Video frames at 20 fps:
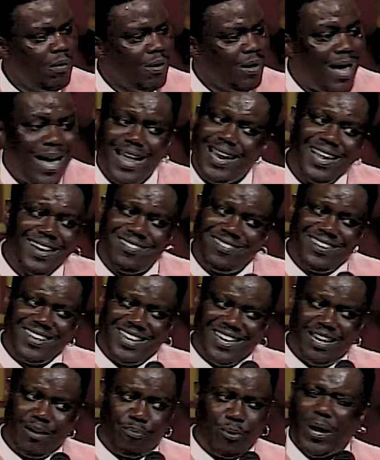
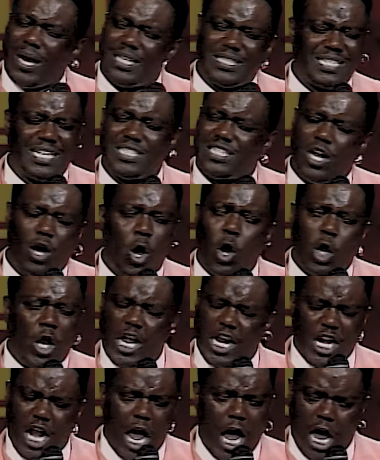Hallelujah. Praise his holy
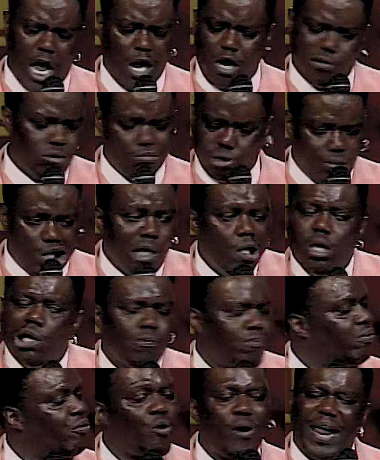name.
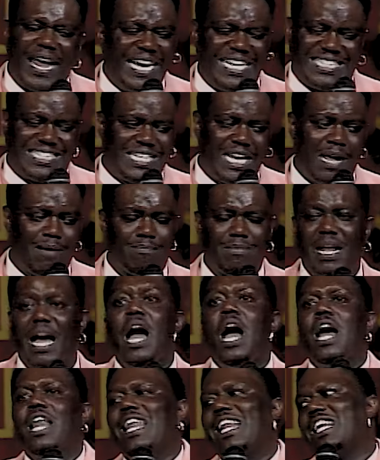Praise him.
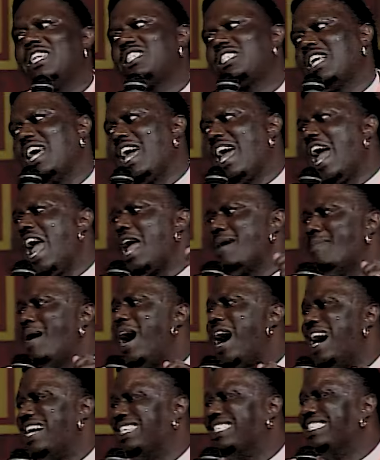Let us say
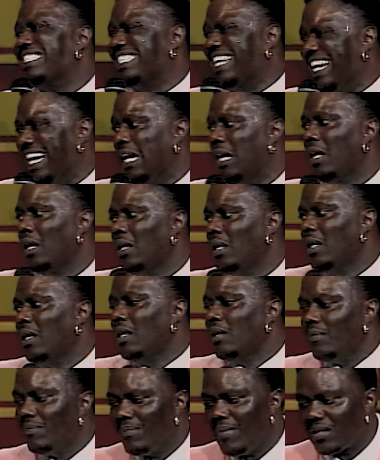amen.
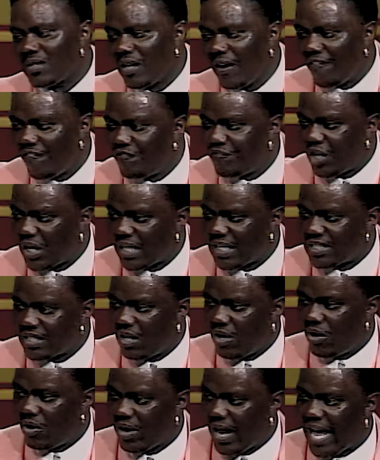What the fuck is
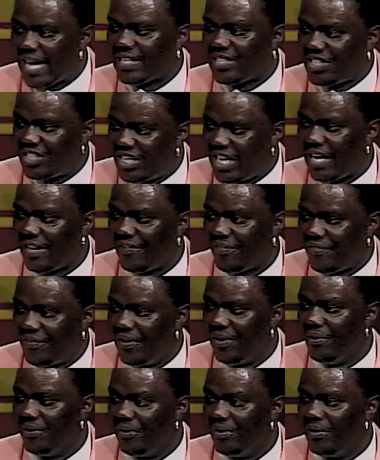all that shit for?
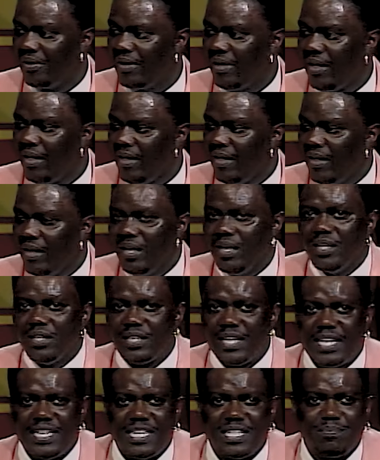
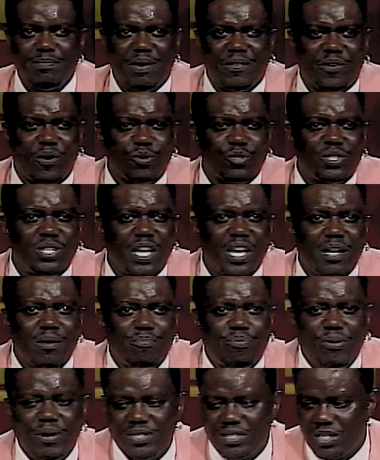Then this mom gonna sing
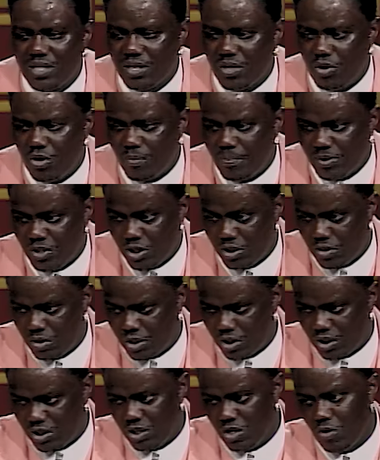precious Lord, but she gonna
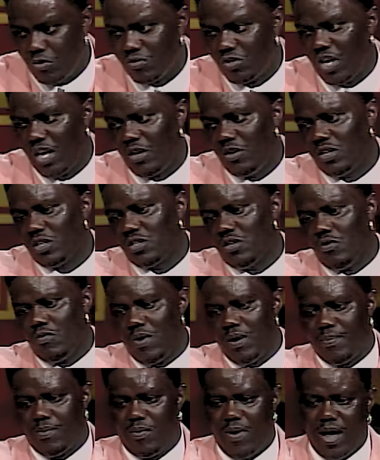look no she gonna look nowhere
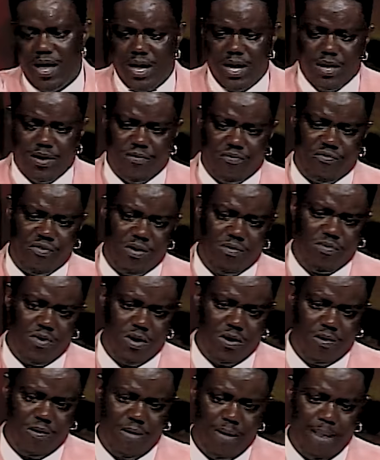but right here in the front
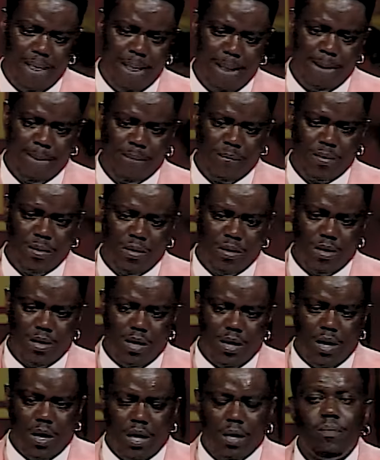
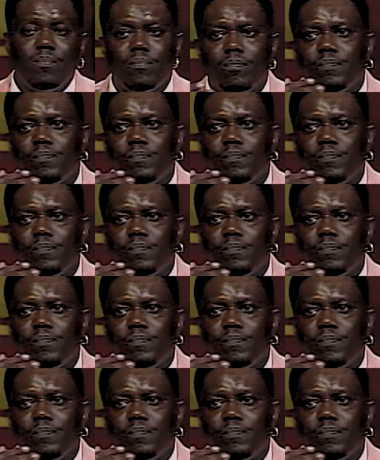row.